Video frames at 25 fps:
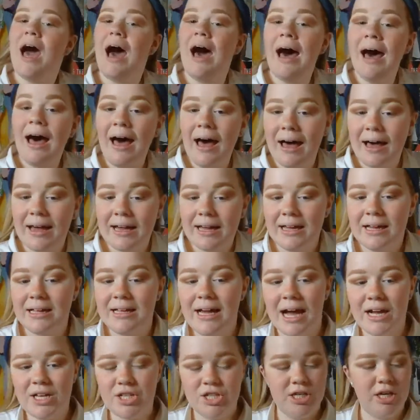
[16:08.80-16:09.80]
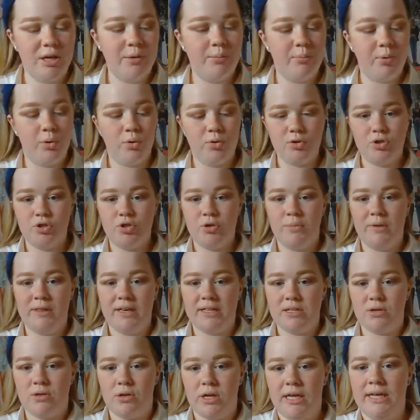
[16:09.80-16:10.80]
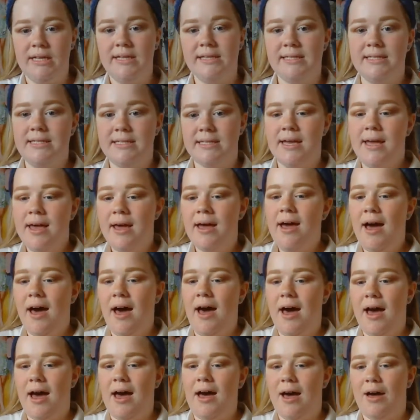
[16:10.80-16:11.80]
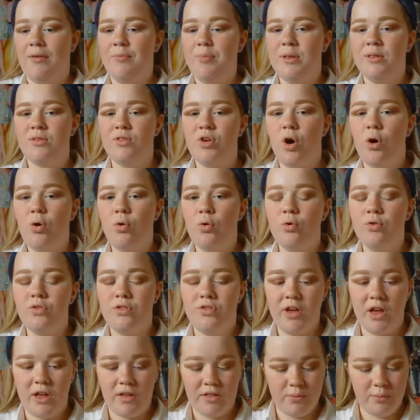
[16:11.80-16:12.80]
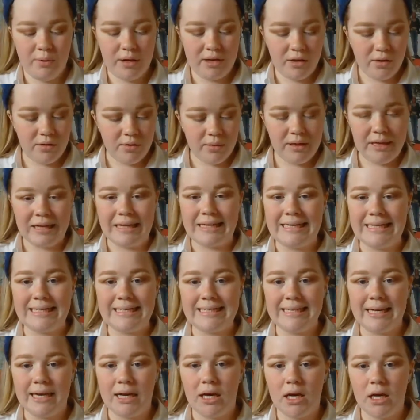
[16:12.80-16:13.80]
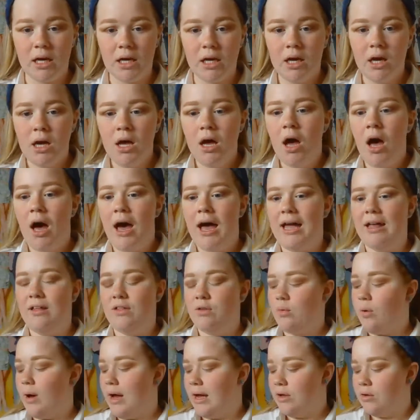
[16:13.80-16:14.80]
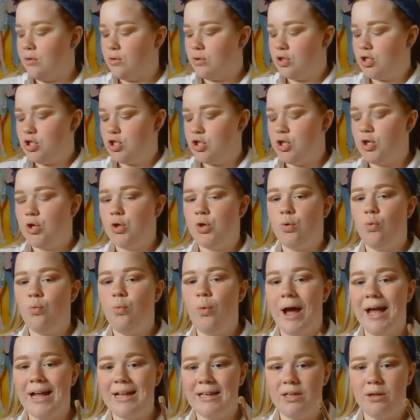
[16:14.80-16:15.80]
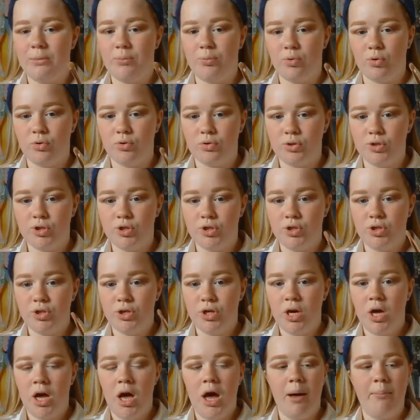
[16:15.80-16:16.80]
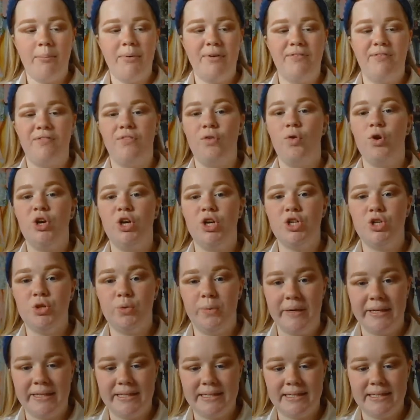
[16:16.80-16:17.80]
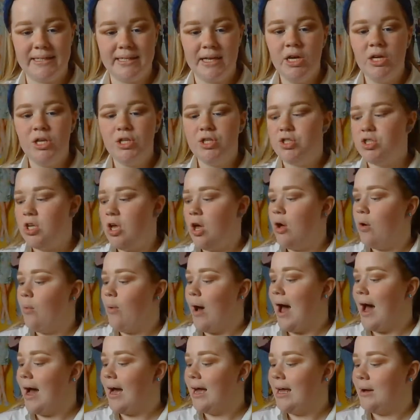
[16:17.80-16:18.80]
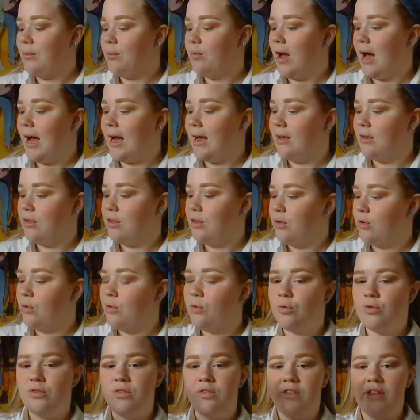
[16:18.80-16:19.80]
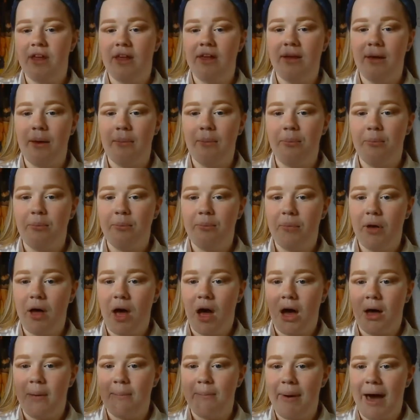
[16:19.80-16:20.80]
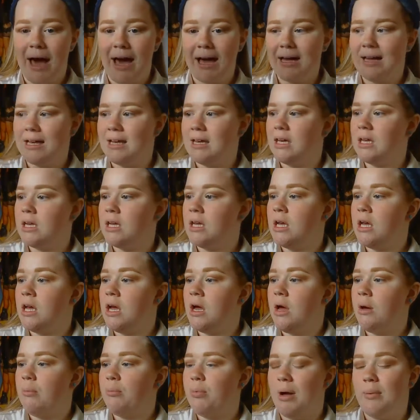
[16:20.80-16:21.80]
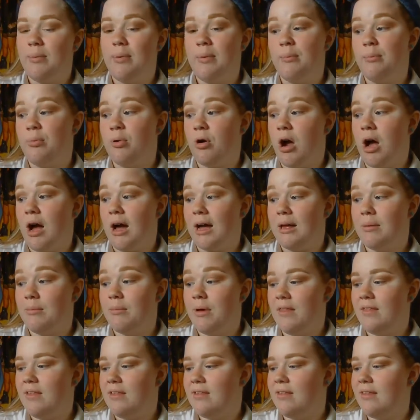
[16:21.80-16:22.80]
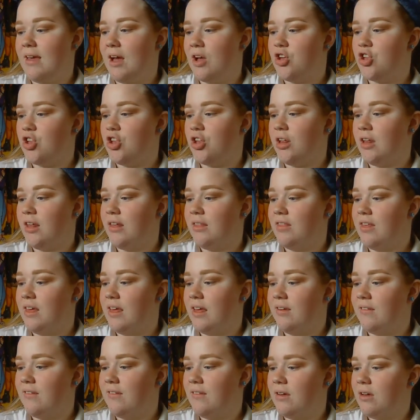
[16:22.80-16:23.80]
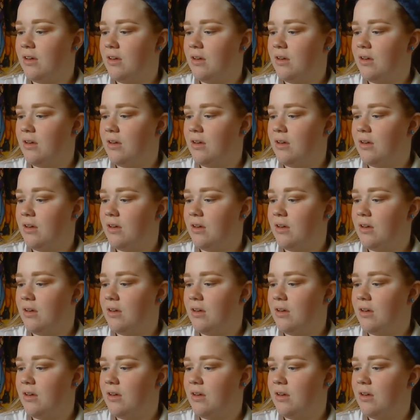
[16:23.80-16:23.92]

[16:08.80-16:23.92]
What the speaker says: I actually put some of this on it. I've been told that when you're doing glitter, it's quite good to wet your brush before you do it. So I use the MAC Prep and Prime, and this is actually the